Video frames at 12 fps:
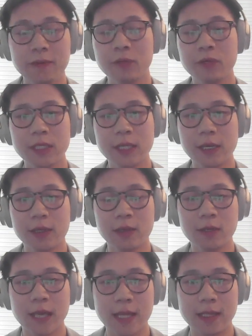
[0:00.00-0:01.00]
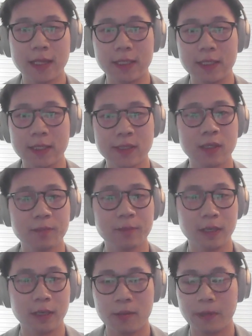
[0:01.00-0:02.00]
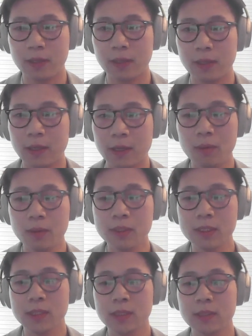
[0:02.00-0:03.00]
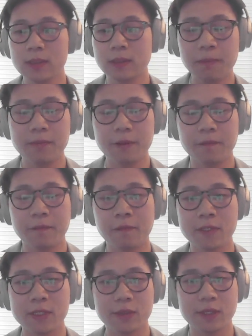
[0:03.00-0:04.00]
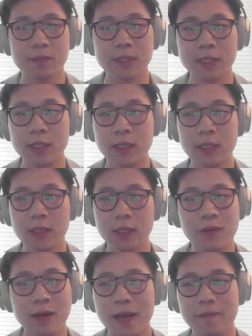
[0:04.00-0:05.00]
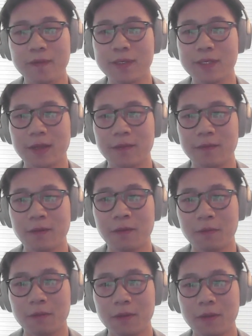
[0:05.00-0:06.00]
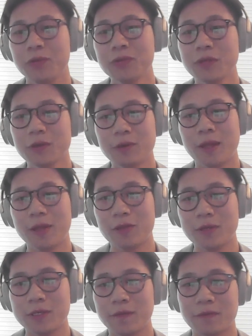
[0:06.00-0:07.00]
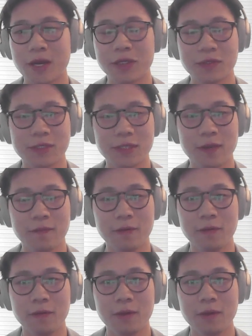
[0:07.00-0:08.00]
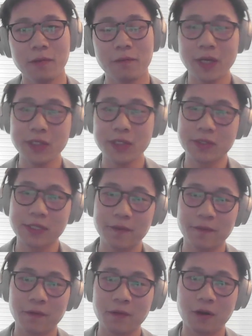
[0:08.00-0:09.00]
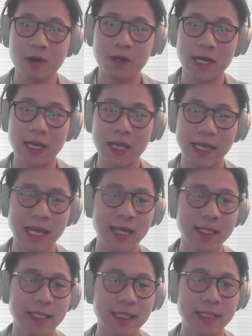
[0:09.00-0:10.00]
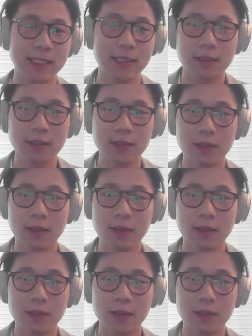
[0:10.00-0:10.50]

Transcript: And if you really take a look at the startup economic, almost company before Series B, no one have a CFO. And usually what they do is fractional CFO. The fractional CFO are accountants.